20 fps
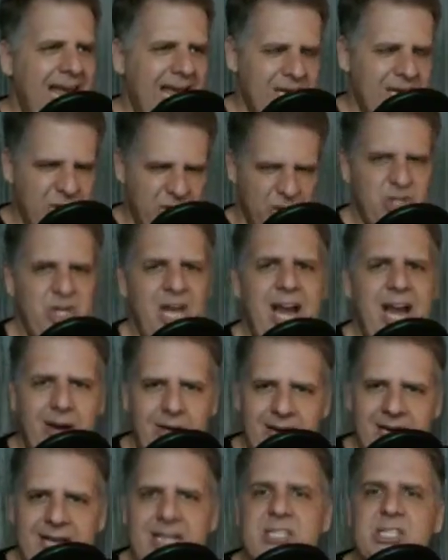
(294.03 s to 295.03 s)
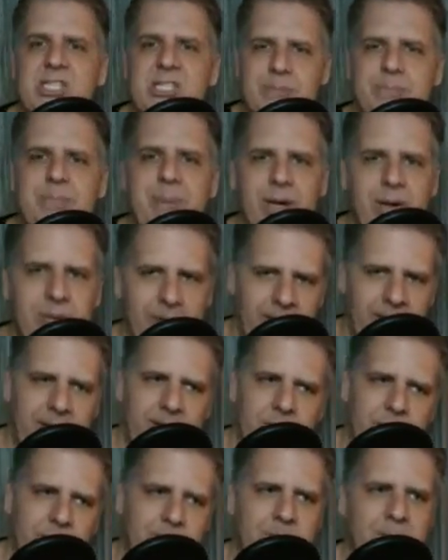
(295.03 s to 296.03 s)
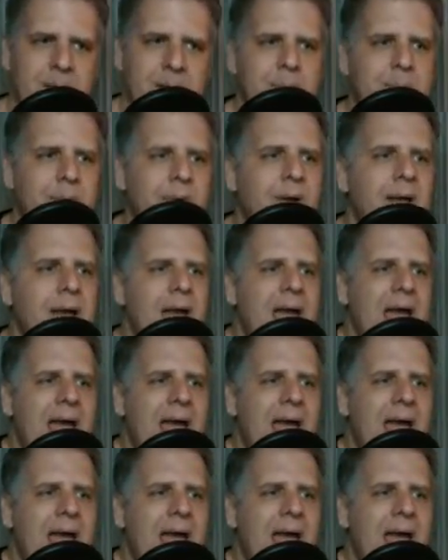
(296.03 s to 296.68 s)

and share an experience with people